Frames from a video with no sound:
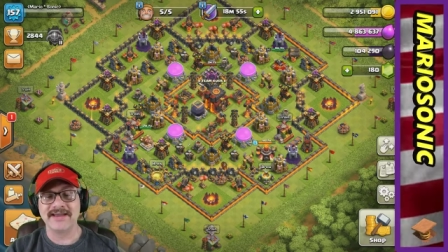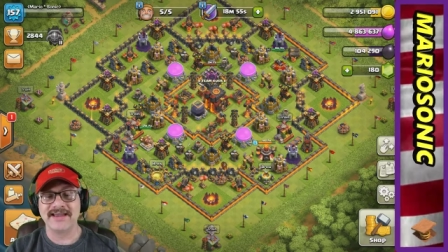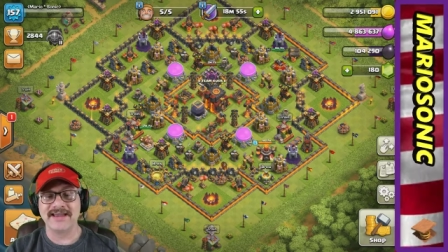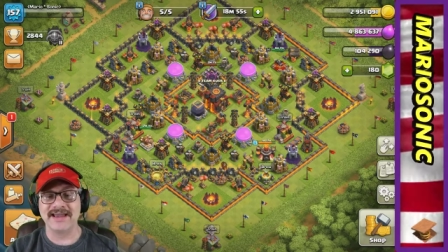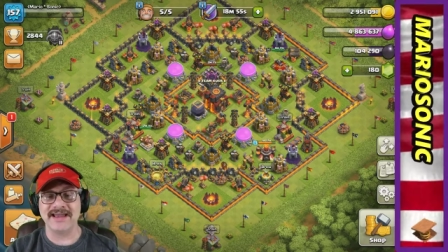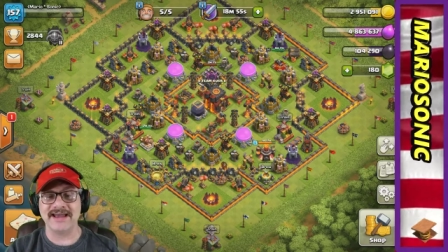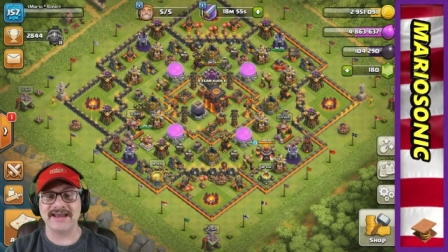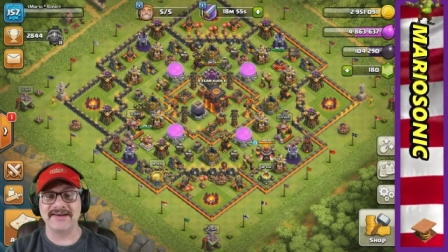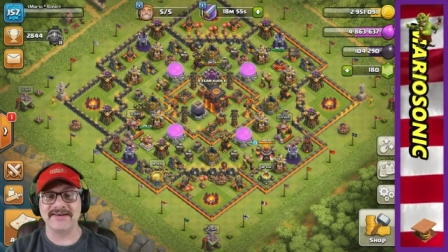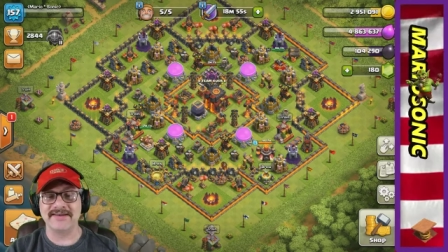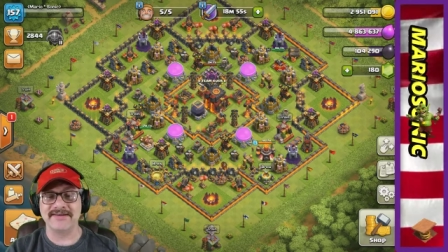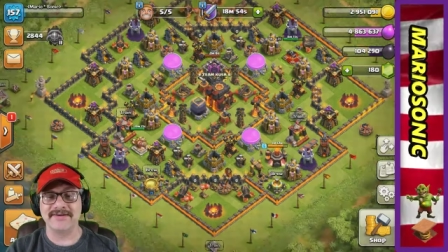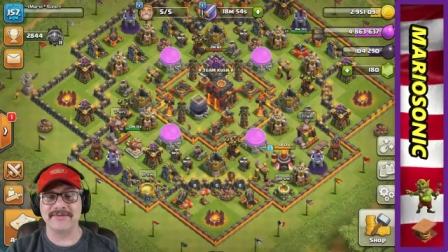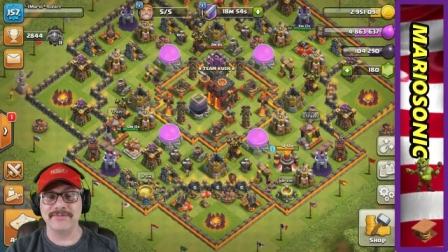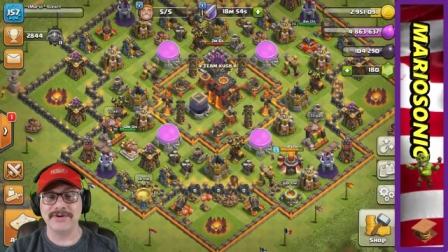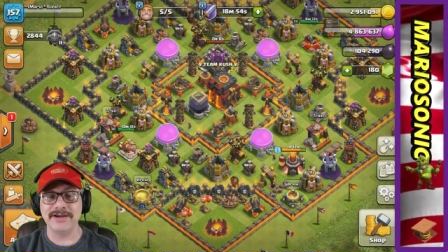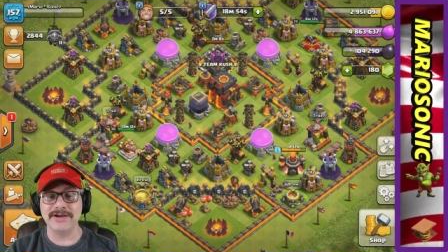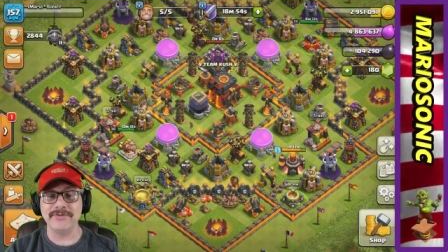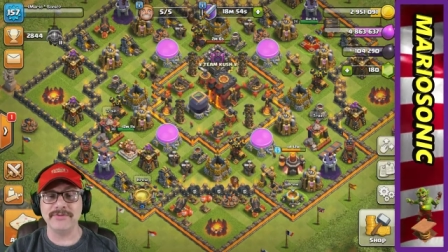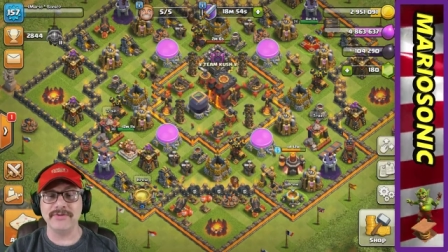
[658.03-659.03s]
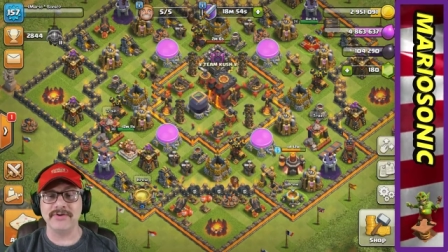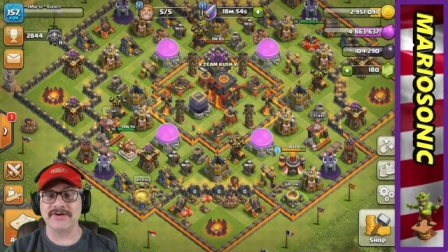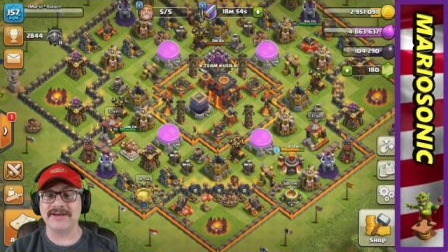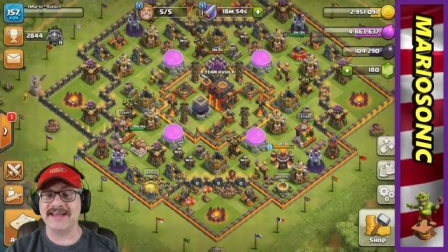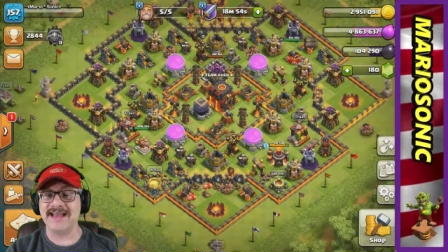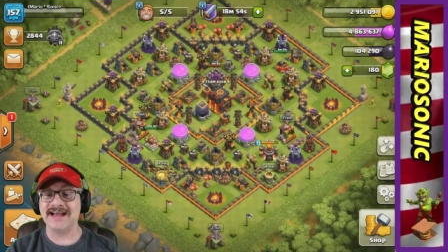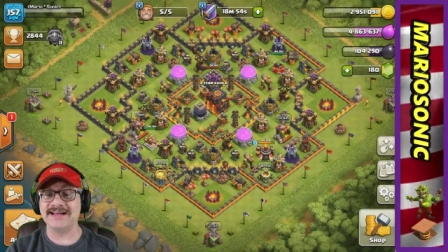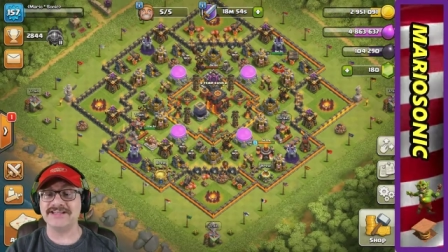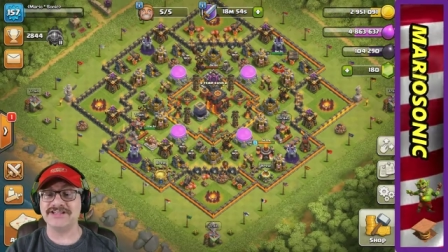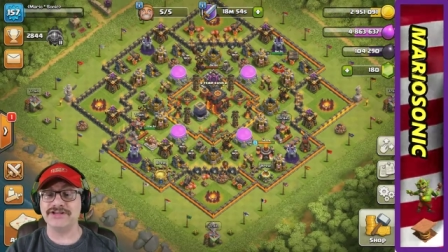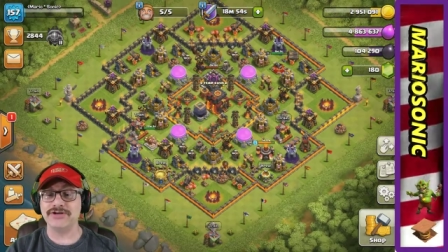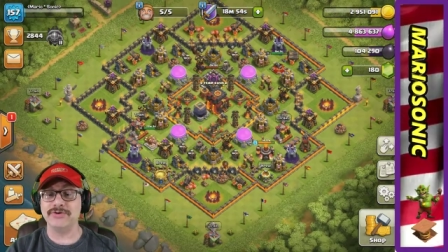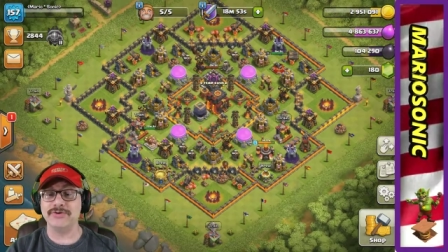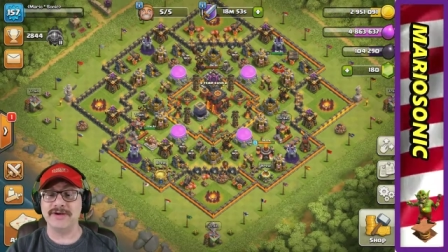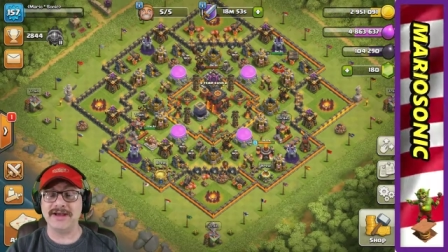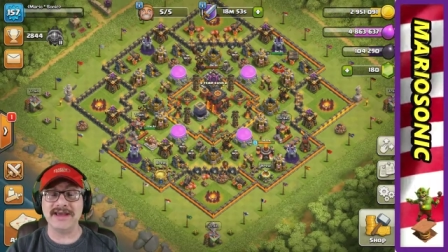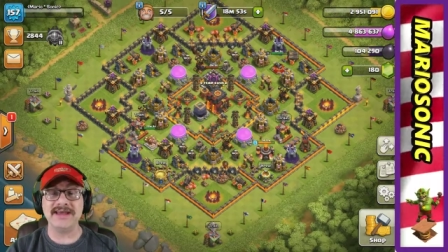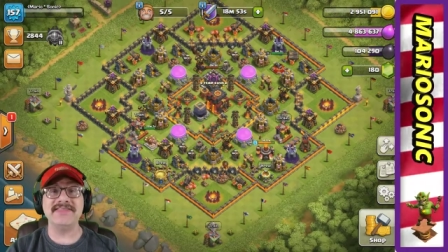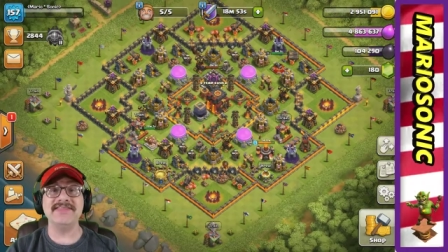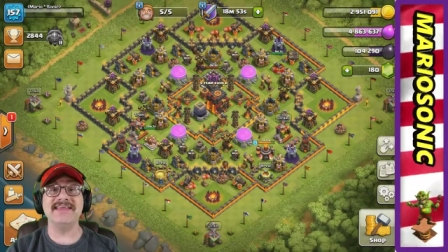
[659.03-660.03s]
And we will catch you
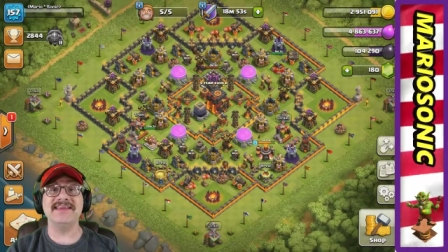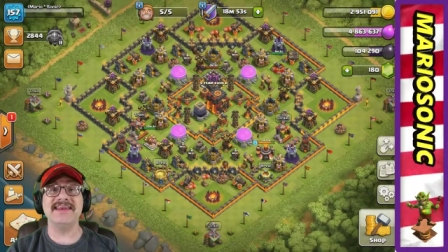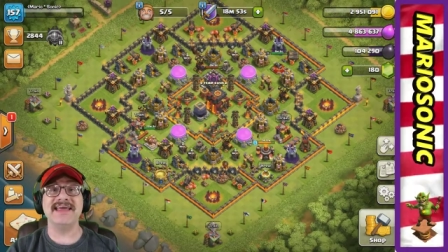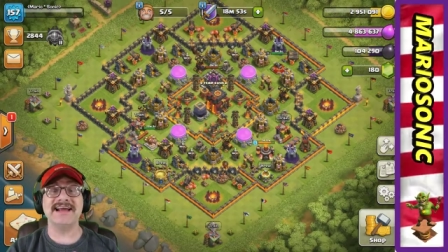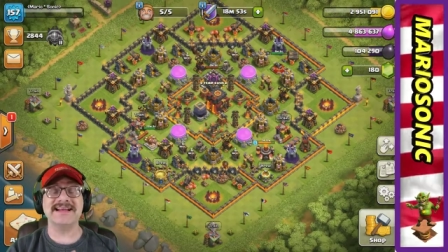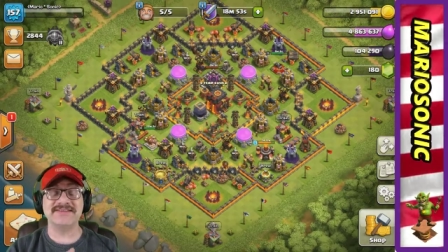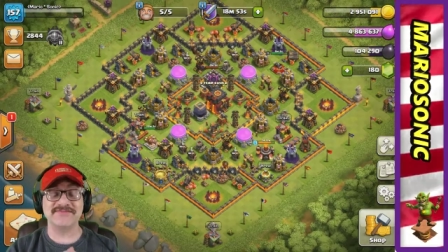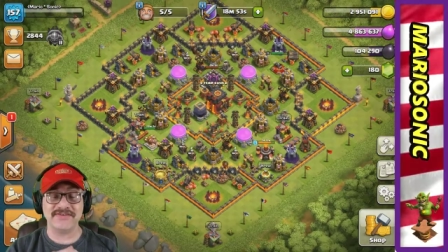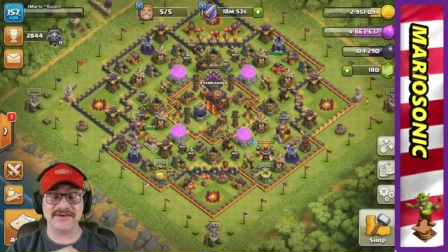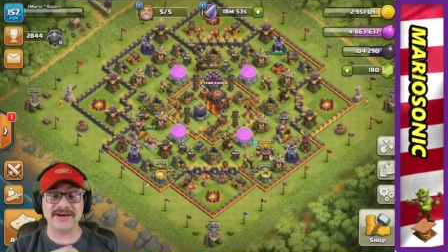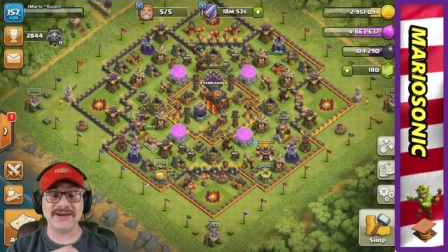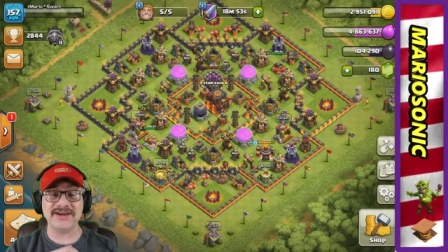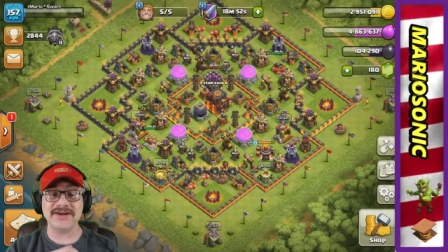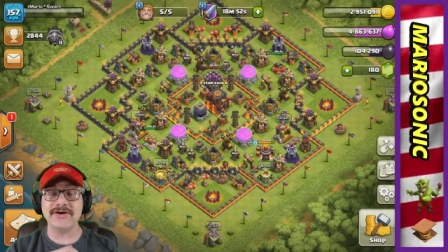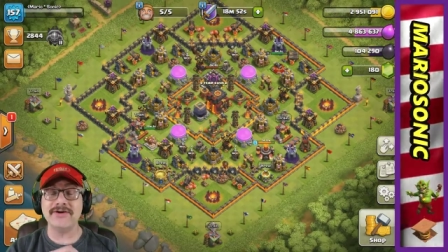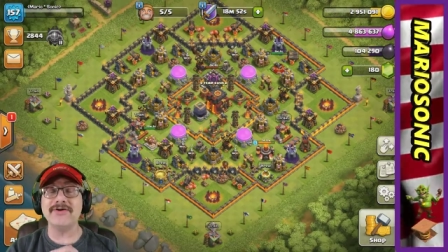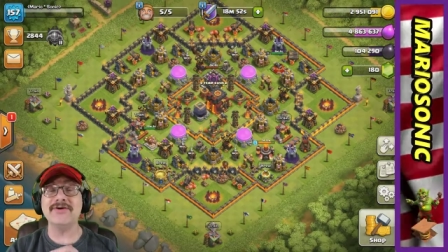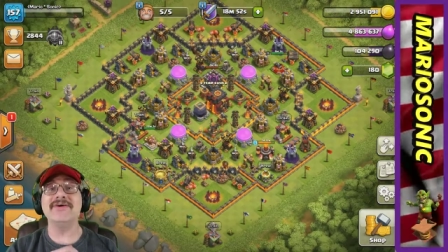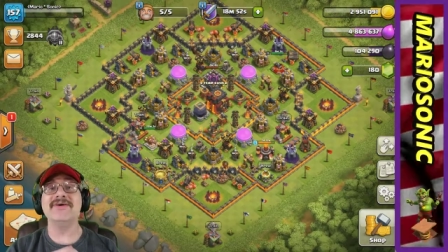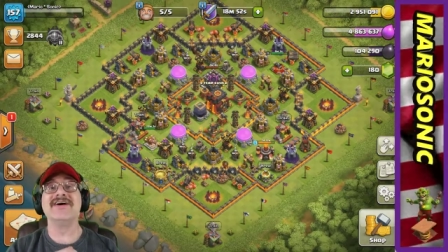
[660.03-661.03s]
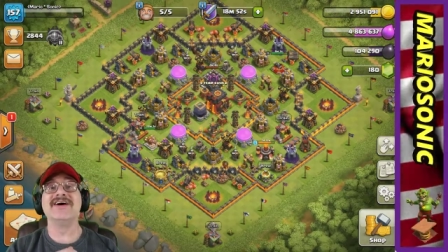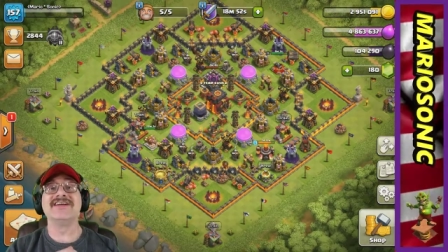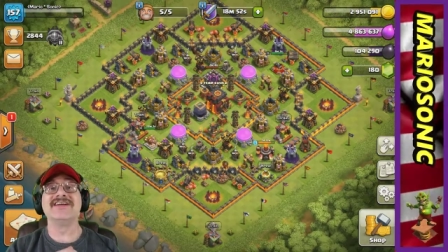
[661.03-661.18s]
in the next video